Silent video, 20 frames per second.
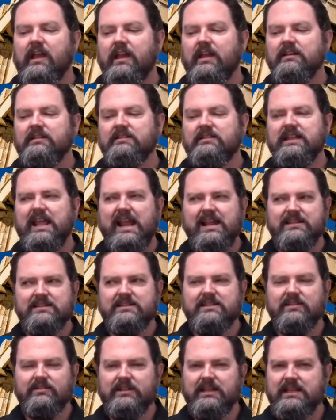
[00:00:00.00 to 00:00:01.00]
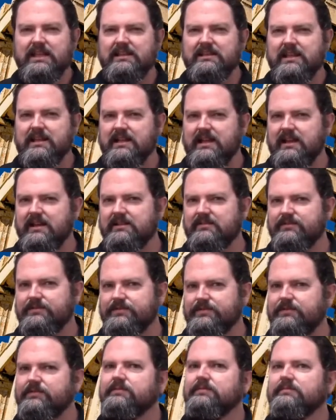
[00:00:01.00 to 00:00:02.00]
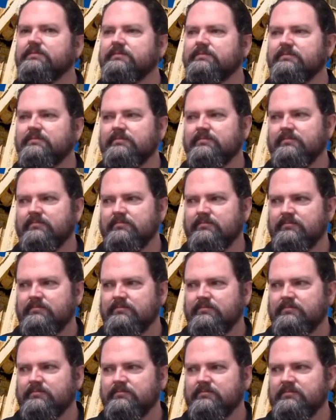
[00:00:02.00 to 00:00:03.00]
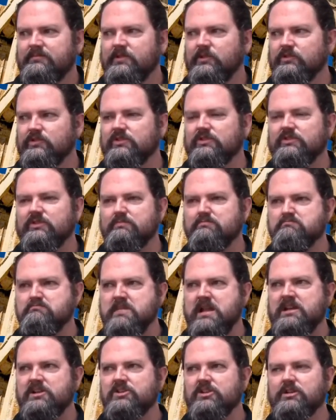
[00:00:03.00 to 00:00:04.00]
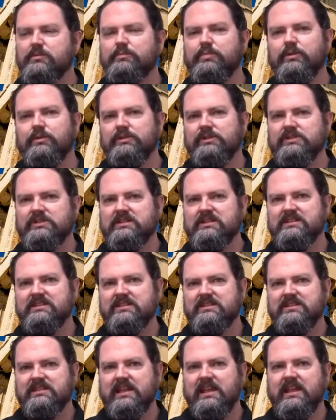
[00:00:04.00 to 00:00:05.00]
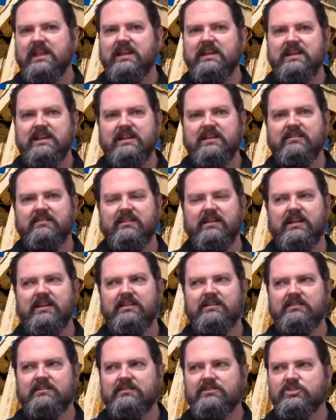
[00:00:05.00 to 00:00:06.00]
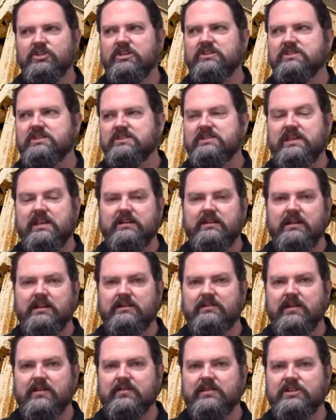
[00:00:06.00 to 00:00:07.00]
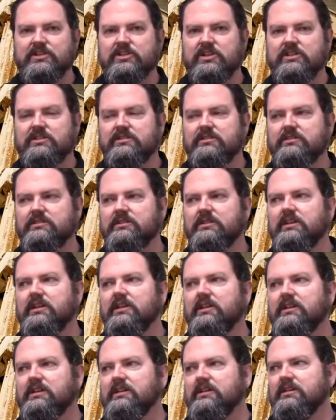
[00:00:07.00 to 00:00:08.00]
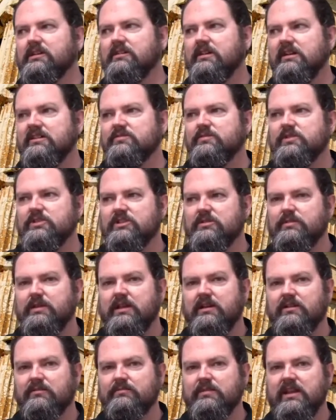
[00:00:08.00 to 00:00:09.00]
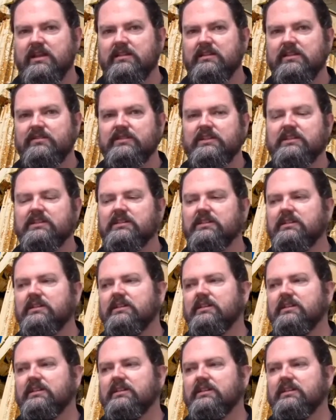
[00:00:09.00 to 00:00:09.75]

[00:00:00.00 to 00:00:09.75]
And that, you know, again, that kind of, those are some major components to society, right? Justice, how to interact with each other, craftsmanship, how to make a living,